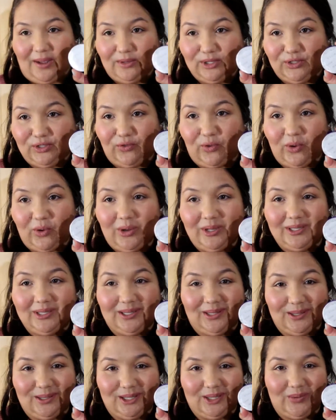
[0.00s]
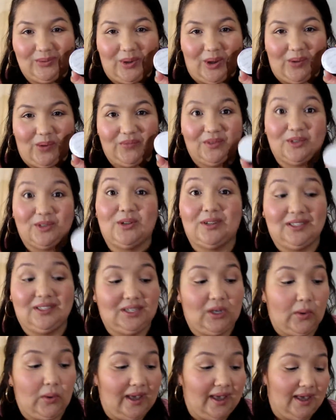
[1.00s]
That one's foil sealed as well. So
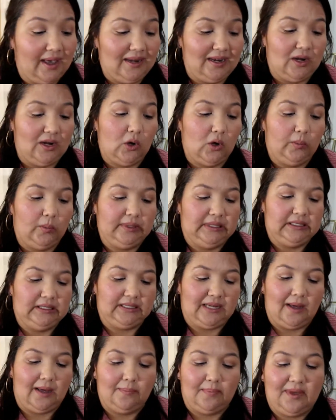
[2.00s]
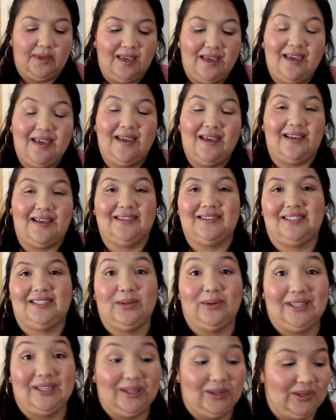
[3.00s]
let's go ahead and open these up and
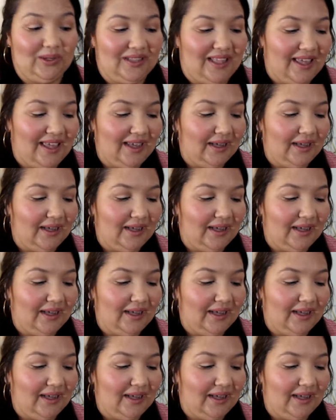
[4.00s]
see what they look